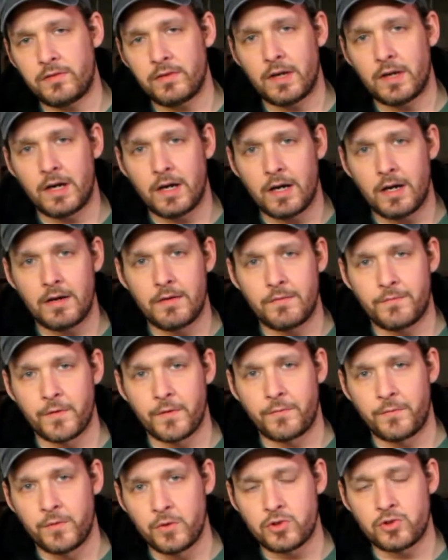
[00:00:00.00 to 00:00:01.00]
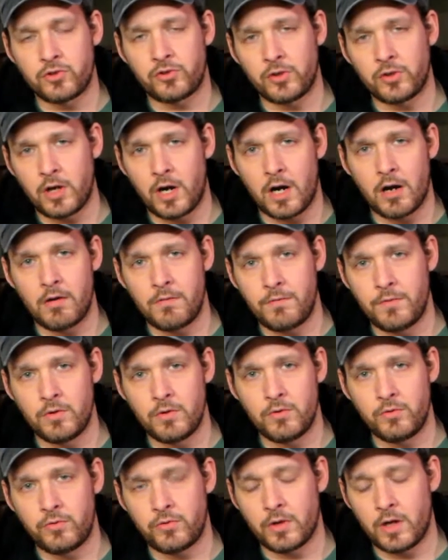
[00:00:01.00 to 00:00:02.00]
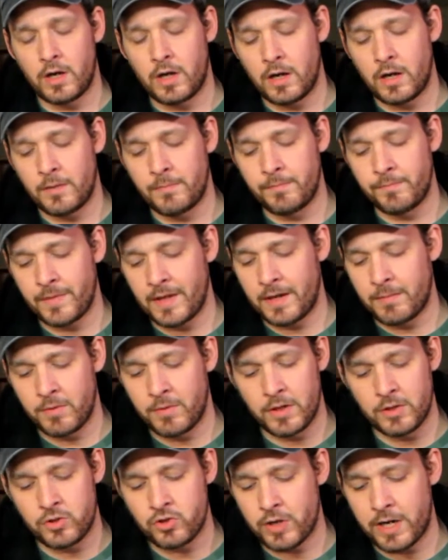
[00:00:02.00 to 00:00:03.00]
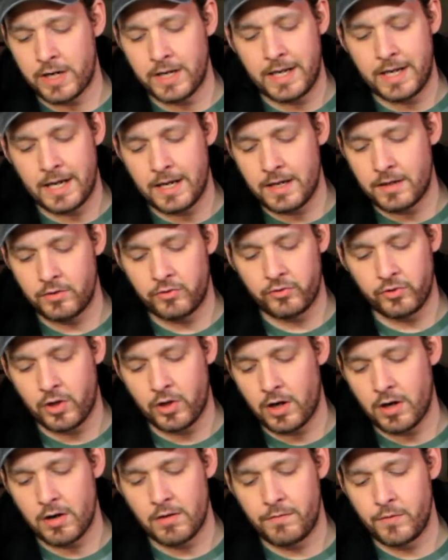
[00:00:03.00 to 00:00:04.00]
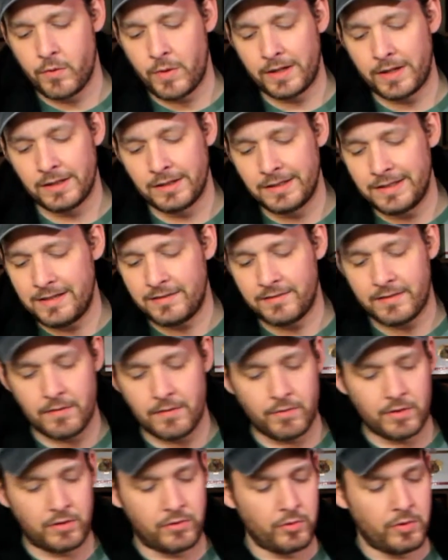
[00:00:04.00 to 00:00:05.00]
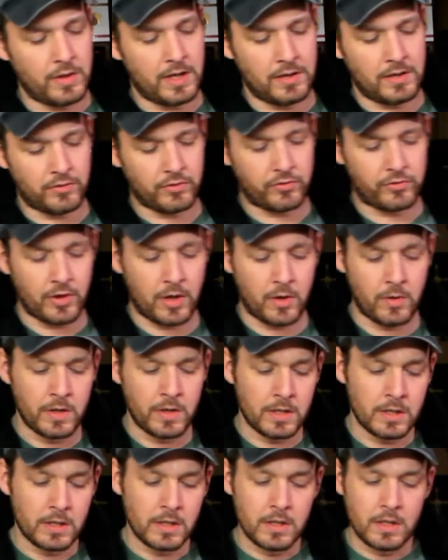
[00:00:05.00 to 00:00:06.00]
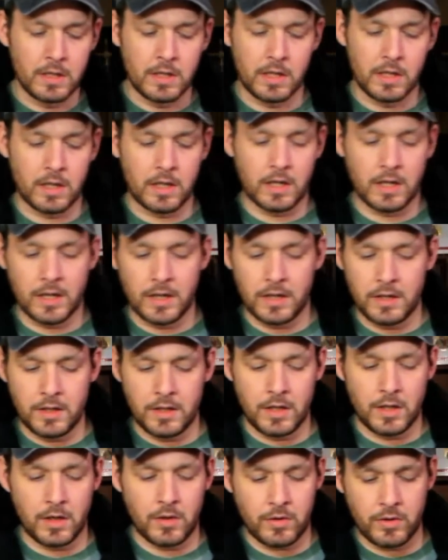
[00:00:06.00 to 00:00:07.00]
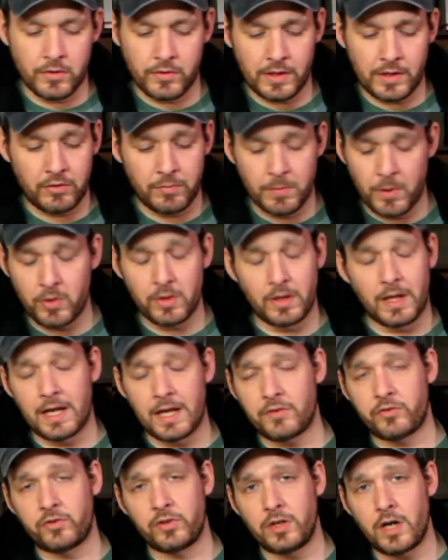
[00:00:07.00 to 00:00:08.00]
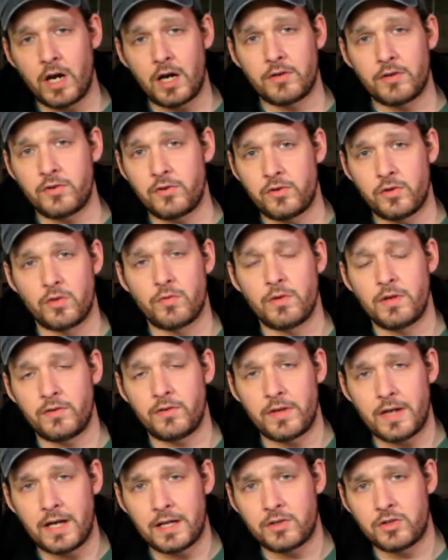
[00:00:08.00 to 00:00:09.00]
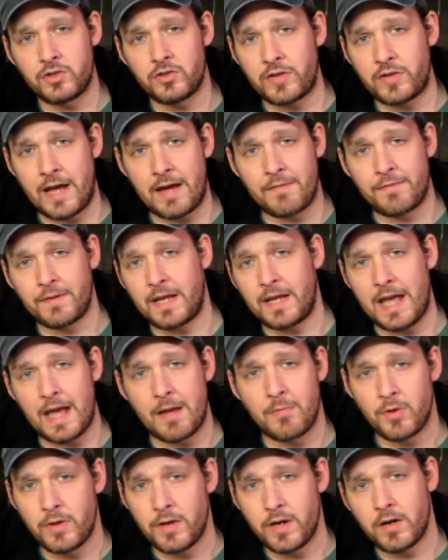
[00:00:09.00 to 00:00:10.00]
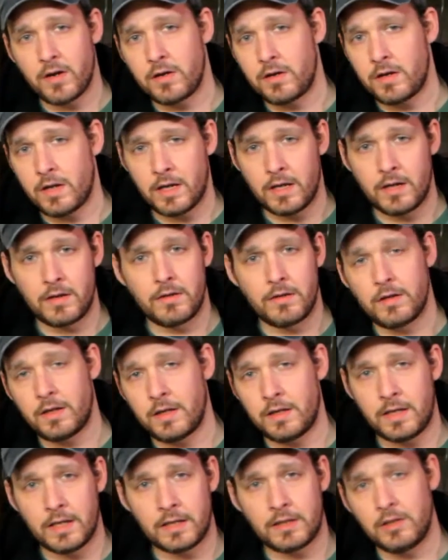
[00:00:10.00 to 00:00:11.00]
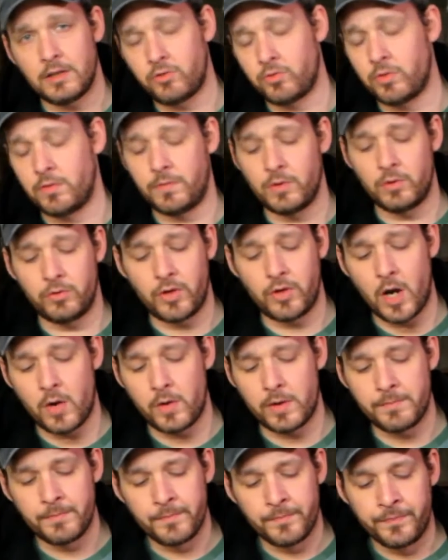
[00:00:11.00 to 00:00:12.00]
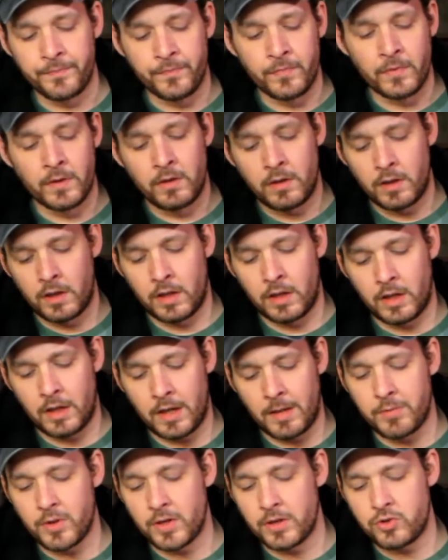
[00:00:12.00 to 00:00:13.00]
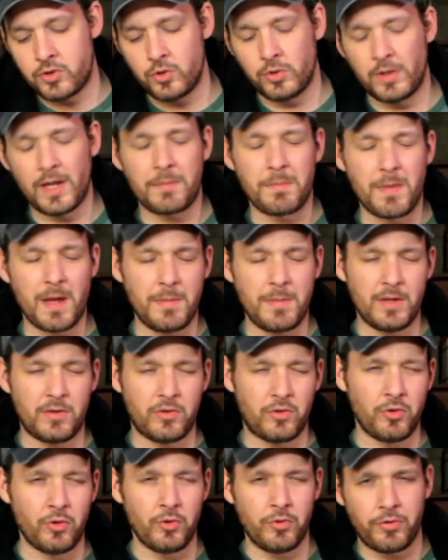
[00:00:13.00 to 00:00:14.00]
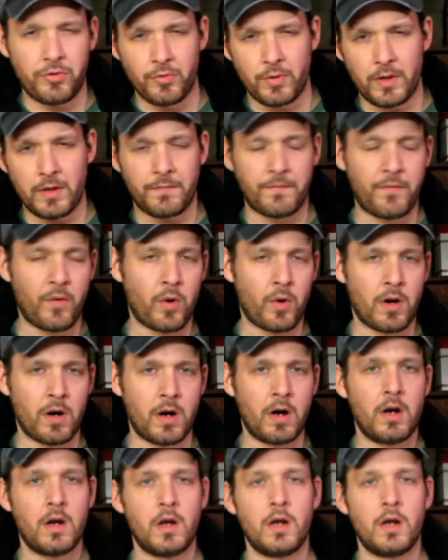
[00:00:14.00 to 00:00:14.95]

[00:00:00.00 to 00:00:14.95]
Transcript: for future cigar reviews, and I'm going to try to get in a cigar review at least every 2 days or so, because I smoke a lot of cigars. There's no reason not to just have the camera there and get these reviews going. I'm going to do like maybe 2, 3, or 4